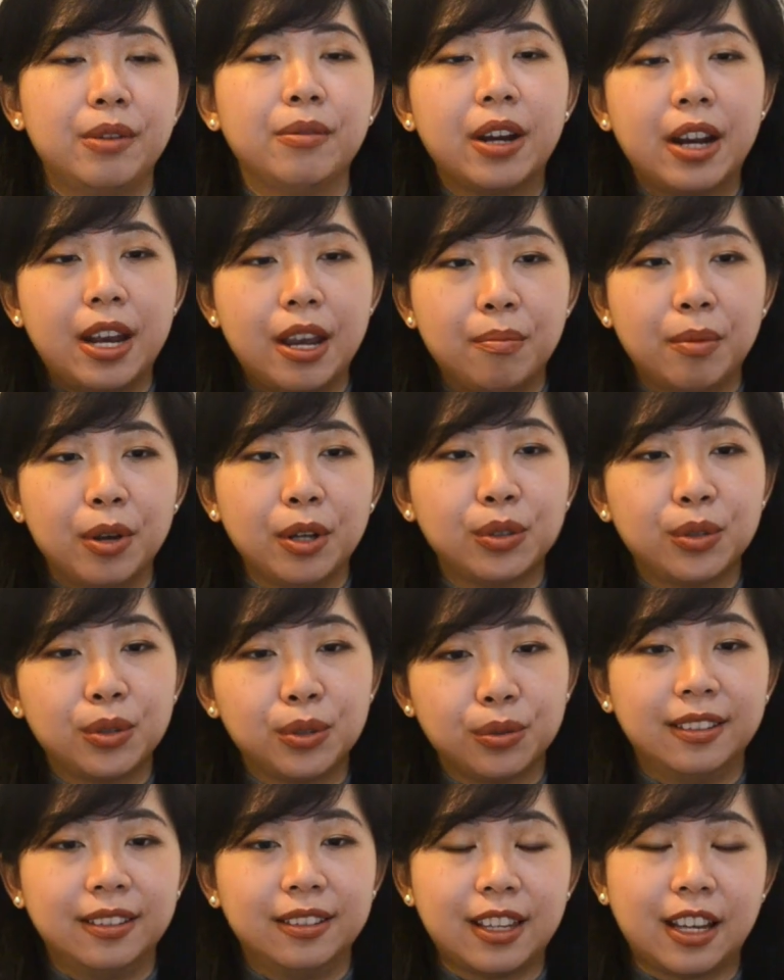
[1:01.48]
able
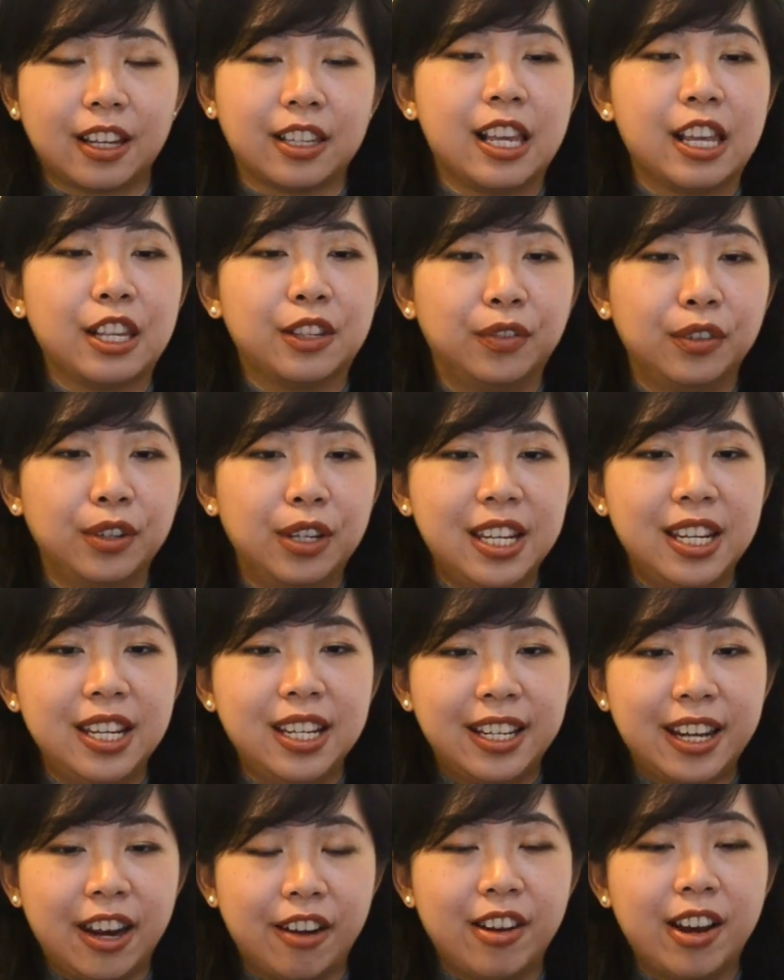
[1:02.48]
to successfully
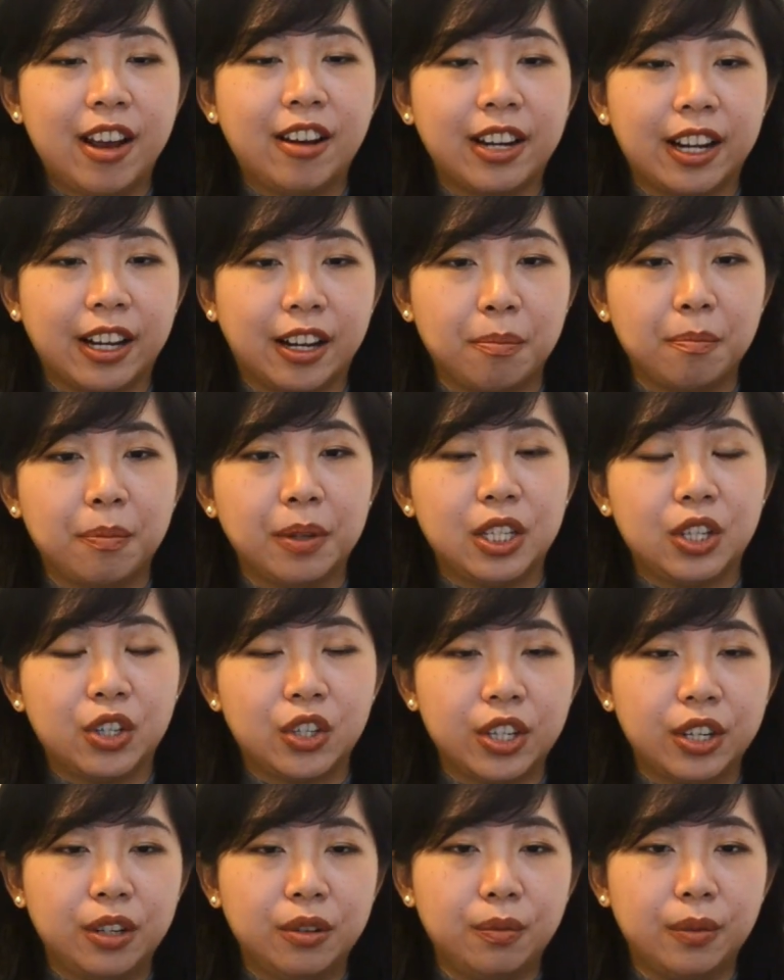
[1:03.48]
carry out the
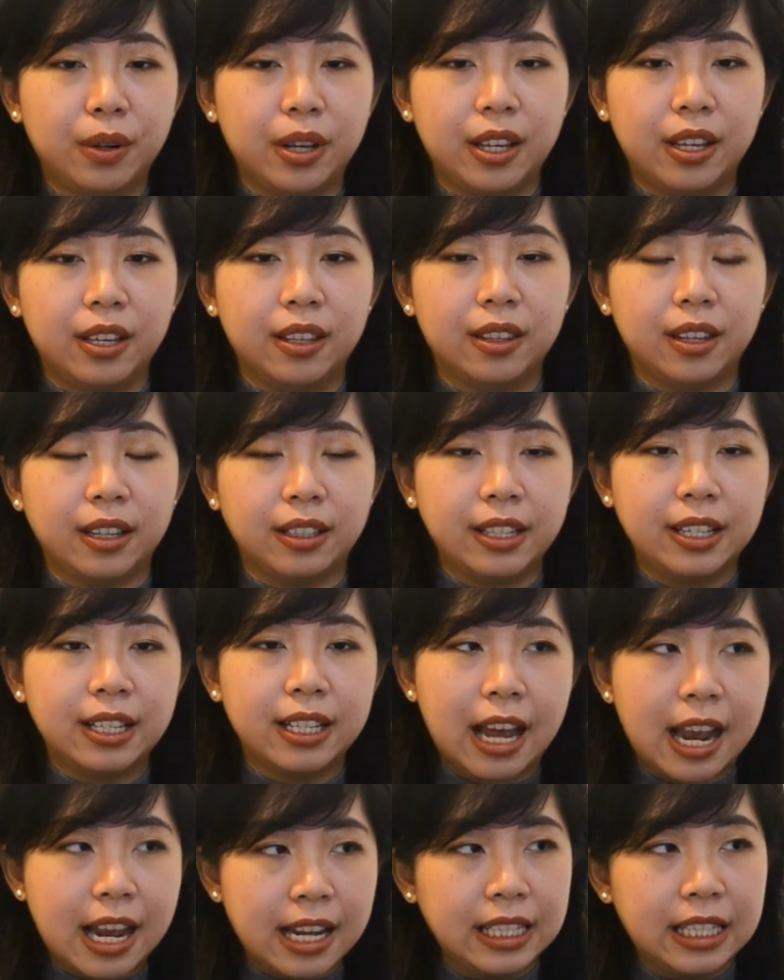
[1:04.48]
competition with I think
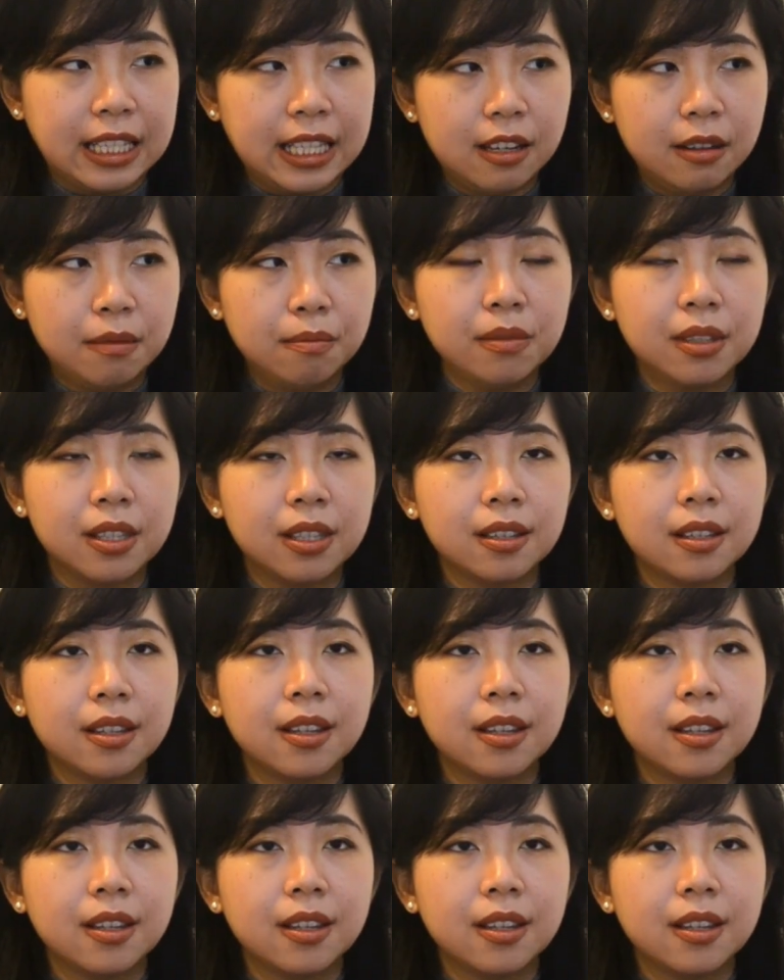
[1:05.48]
9 teams,